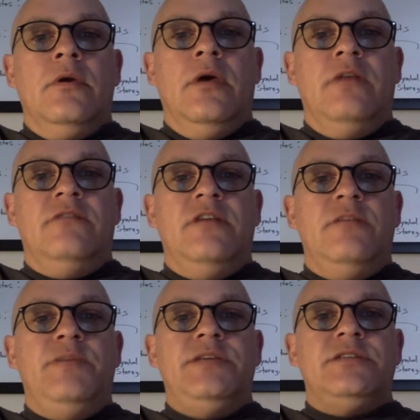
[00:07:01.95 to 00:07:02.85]
and 10
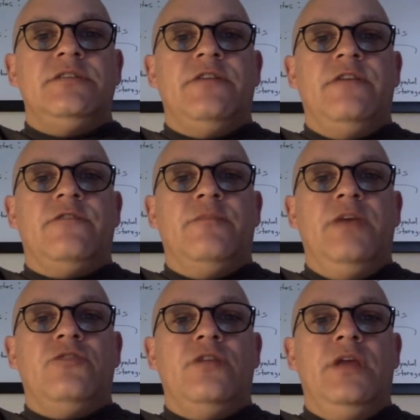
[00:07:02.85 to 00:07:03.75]
pieces of
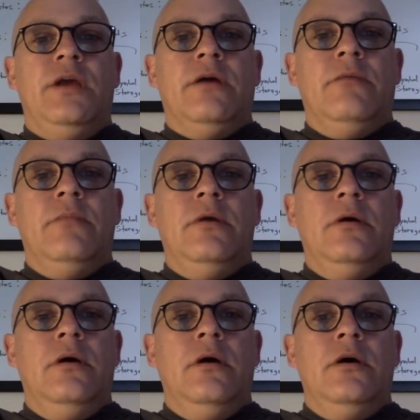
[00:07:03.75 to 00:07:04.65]
information here.
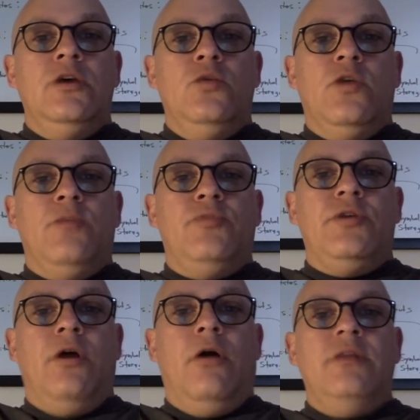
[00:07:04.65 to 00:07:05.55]
You want to
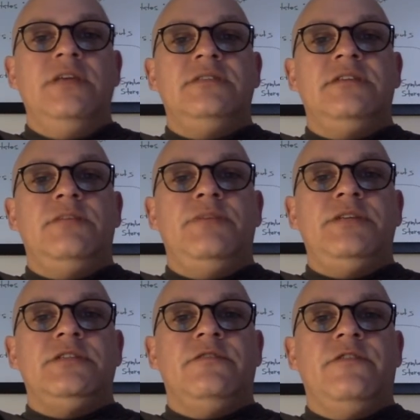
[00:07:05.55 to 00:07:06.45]
put all these 10
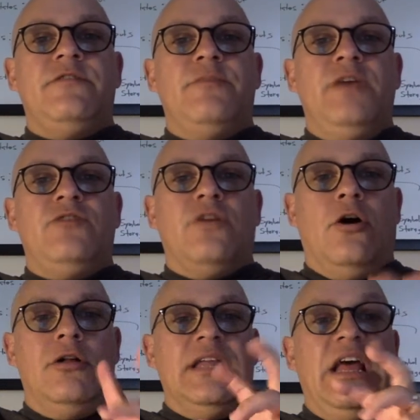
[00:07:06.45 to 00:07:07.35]
pieces of information and
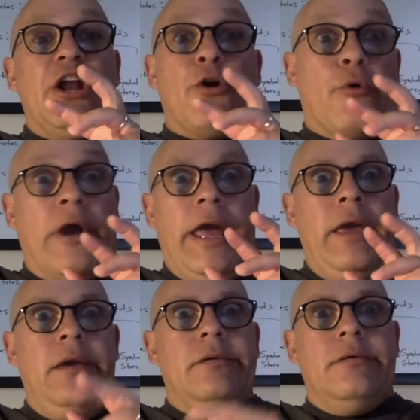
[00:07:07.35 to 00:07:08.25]
call it an
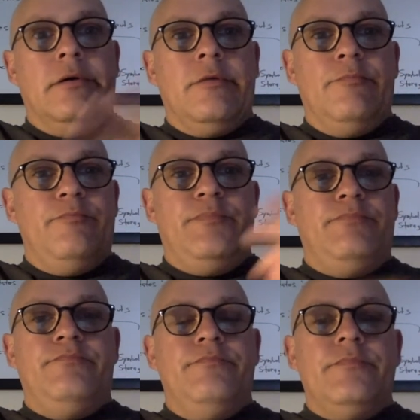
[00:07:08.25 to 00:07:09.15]
array or
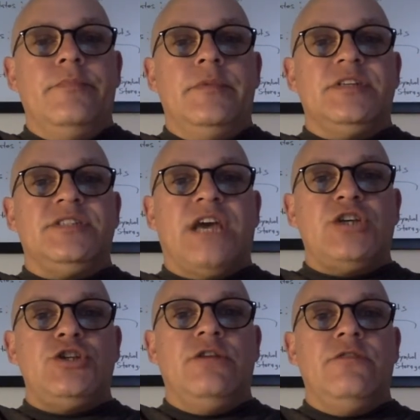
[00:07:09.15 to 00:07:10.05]
a
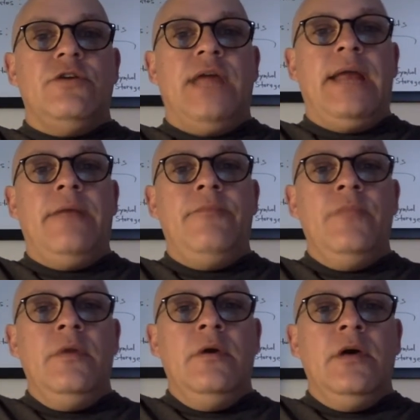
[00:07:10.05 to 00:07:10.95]
section of your data. And
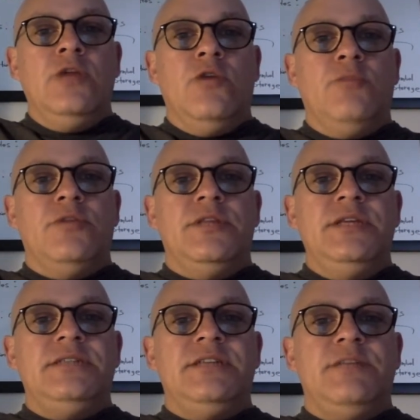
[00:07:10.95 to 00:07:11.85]
you want to put
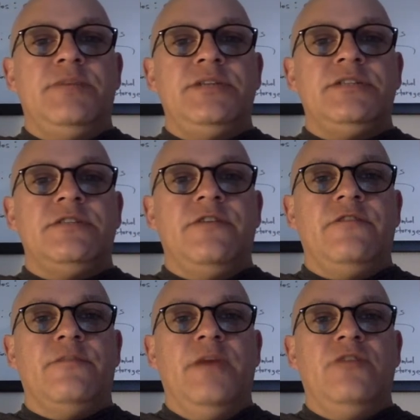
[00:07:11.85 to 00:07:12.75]
these 10 pieces of
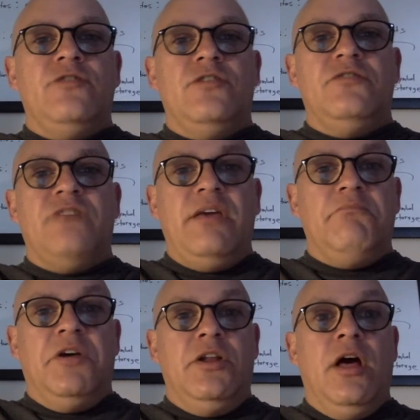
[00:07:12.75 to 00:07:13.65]
information in, say,
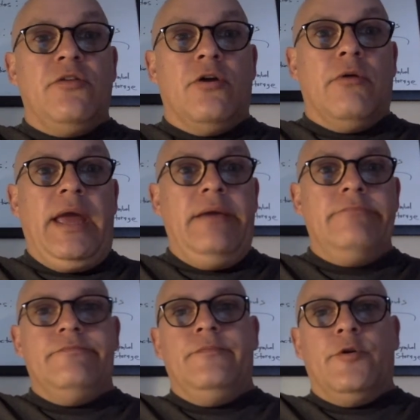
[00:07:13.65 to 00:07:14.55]
another array,
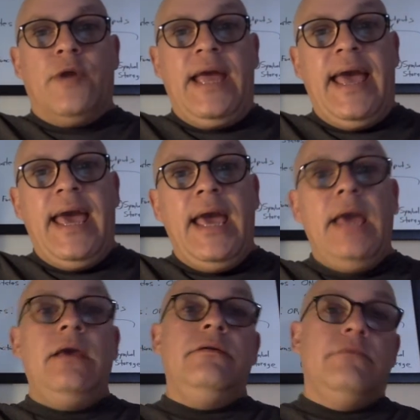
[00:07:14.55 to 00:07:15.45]
array
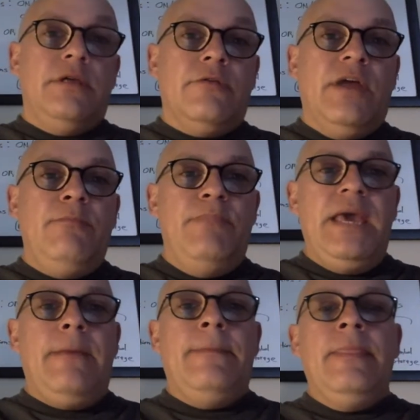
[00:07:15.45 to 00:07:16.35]
A and array
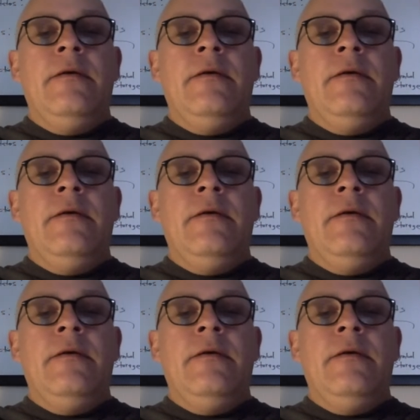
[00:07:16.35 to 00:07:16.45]
B.